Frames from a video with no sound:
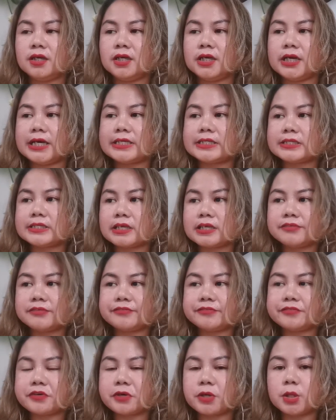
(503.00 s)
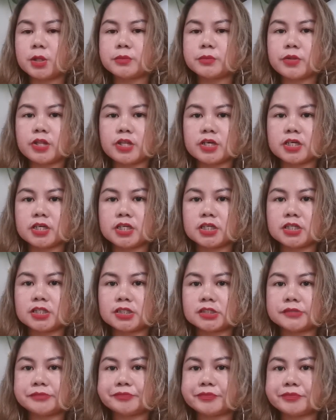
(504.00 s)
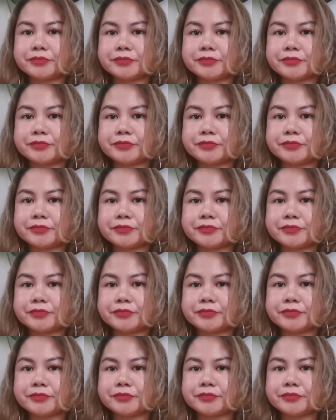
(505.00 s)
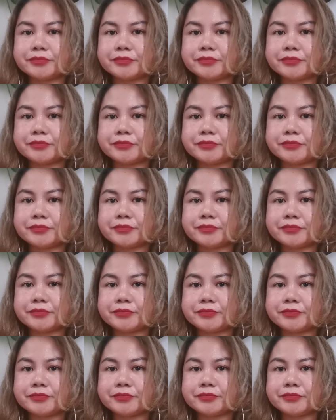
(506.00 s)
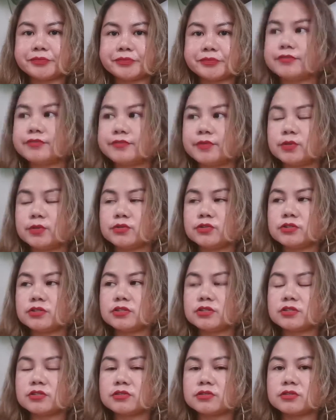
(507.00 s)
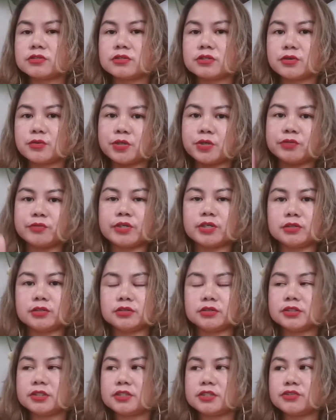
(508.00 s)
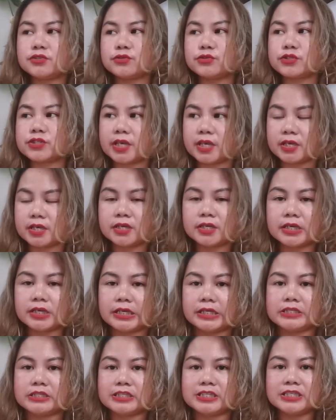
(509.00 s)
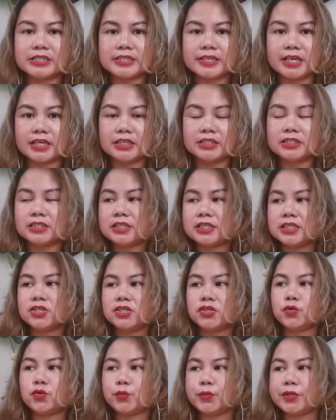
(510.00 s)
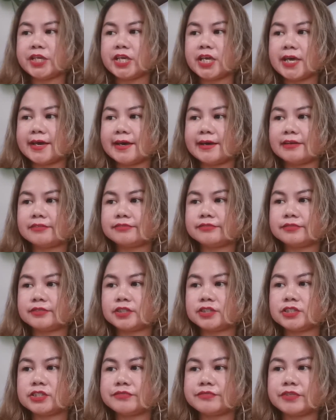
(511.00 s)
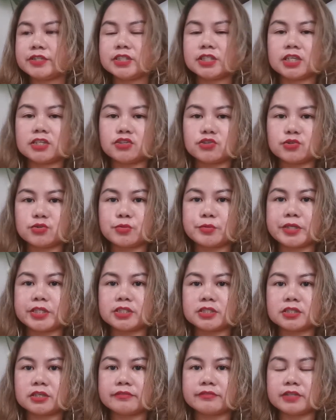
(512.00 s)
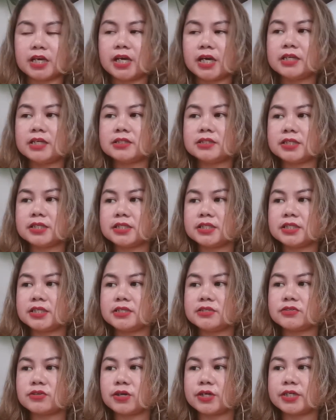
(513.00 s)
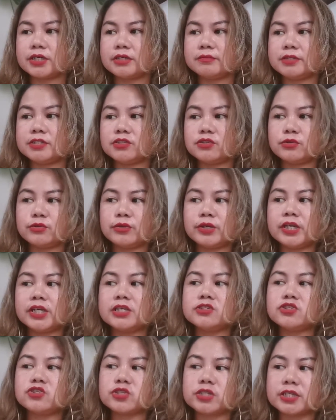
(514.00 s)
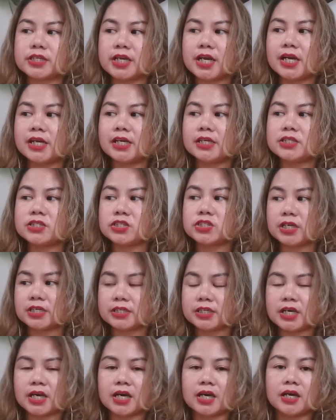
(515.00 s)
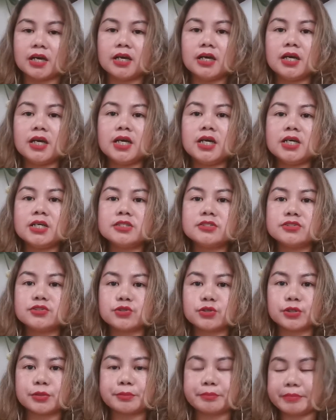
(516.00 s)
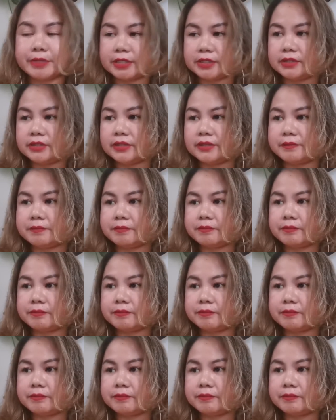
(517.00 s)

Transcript: Aside from the sorpete, the aerophones, or what we call the susher in India, we have a different instrument of that, and these are the bansuri, shinai, shanka, sorpete.